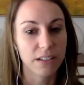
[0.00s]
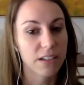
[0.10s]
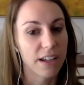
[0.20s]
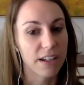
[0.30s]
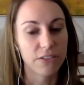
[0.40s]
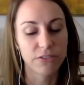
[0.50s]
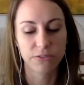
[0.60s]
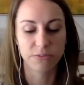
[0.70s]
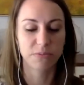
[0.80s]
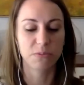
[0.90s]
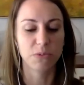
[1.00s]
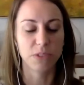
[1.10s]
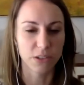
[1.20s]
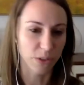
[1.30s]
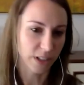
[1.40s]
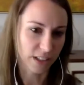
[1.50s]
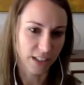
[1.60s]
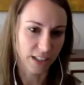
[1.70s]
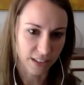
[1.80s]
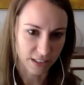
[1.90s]
kind of, let's quickly
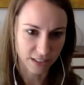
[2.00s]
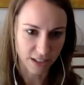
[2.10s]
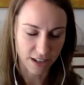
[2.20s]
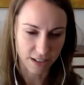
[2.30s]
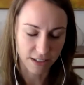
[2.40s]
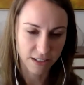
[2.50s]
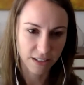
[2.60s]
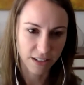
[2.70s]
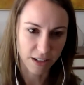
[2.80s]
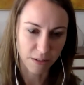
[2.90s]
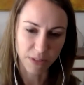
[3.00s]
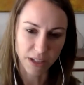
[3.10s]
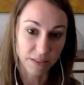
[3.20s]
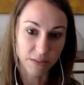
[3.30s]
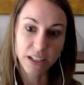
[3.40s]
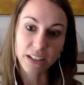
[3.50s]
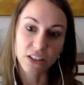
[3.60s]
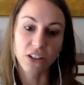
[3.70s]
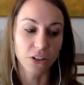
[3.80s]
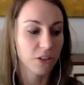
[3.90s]
get this done. And it,
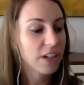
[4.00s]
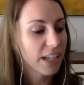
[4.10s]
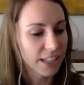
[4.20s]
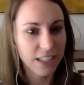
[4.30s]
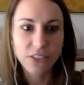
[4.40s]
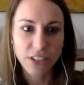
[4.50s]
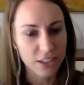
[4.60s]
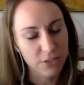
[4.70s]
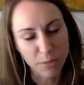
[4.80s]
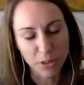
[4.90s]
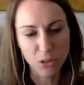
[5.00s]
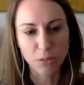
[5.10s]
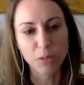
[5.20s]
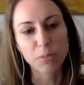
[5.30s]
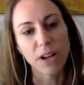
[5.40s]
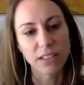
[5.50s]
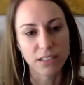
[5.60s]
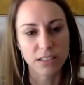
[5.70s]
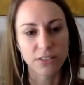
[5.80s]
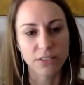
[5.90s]
it deviates from our normal
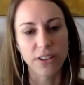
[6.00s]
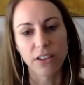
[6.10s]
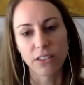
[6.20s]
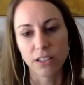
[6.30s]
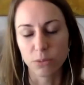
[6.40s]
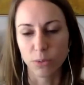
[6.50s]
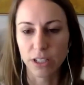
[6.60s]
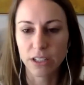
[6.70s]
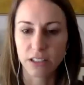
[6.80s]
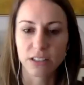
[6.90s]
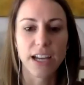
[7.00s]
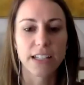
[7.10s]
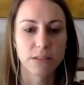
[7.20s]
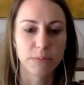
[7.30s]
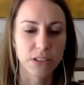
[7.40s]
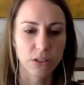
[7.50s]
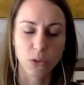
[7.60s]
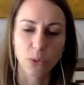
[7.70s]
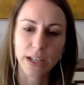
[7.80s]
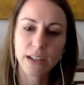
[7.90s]
process of how things work because it has to be so
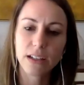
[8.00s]
quick.